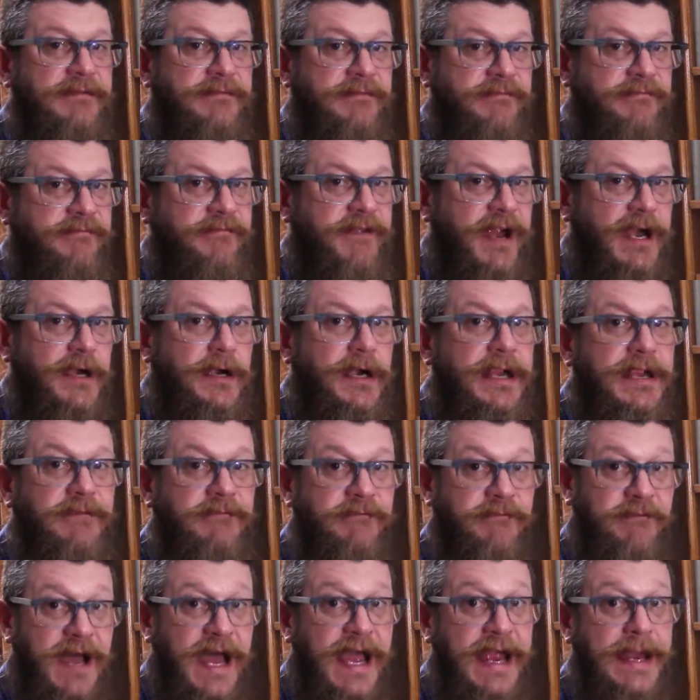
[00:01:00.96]
very
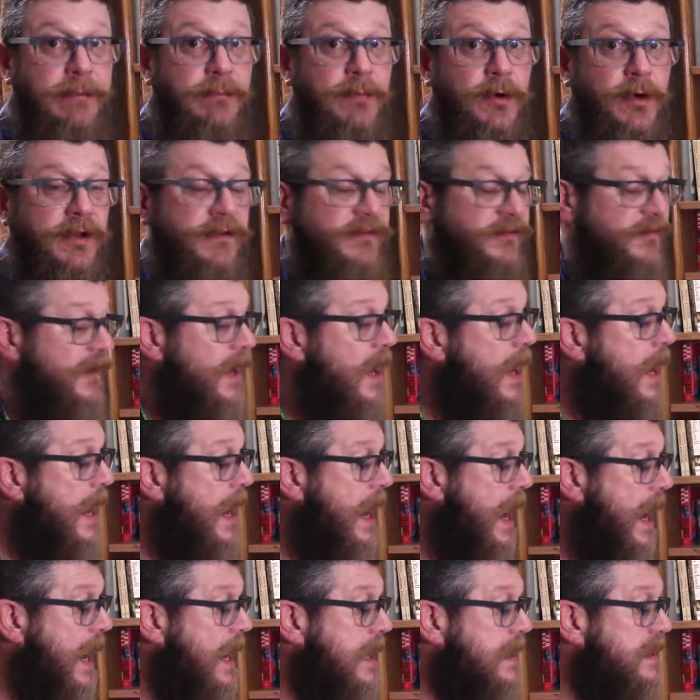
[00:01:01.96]
vibrant,
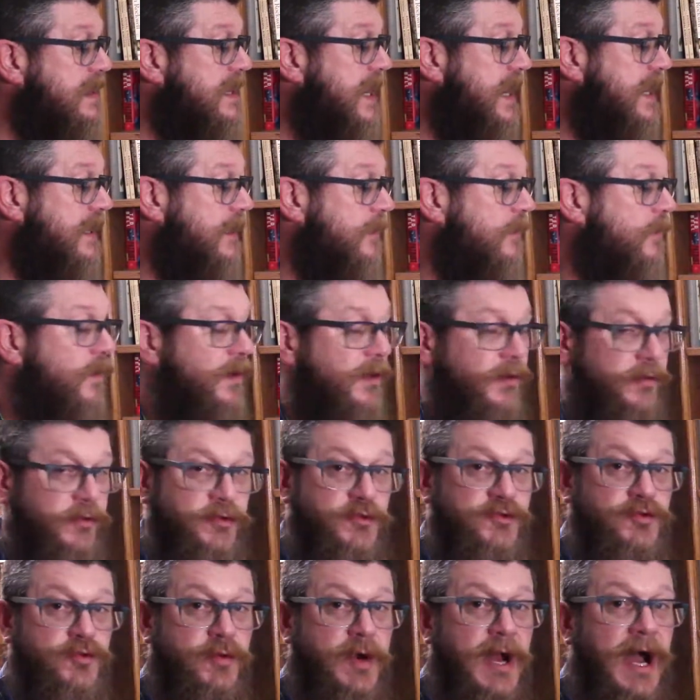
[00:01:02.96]
and then it
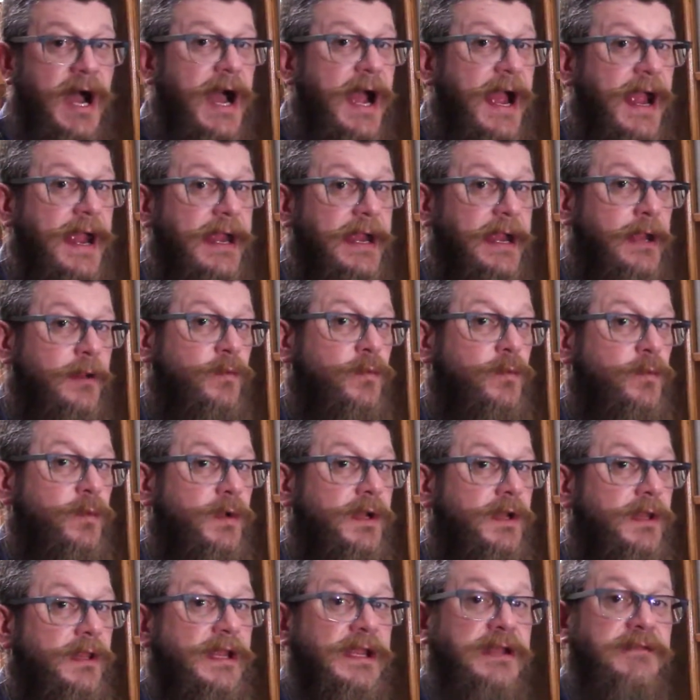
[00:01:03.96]
will dry and
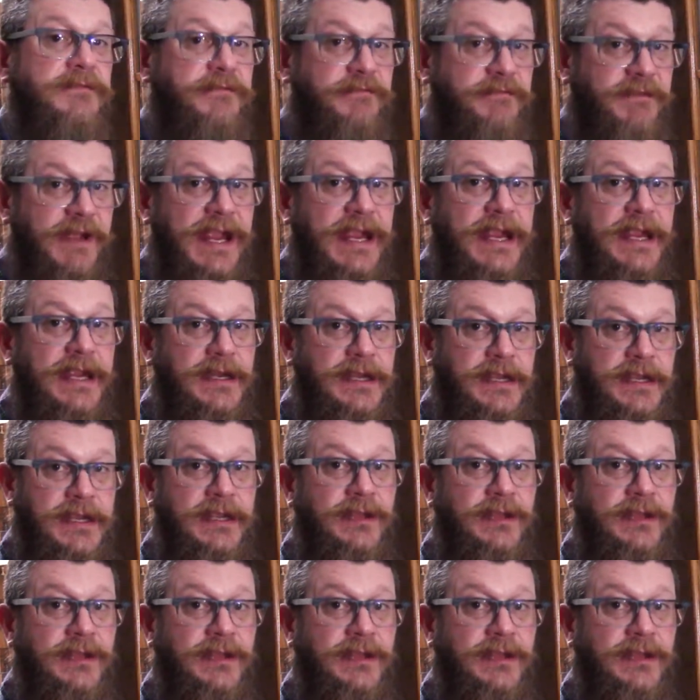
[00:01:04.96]
really fade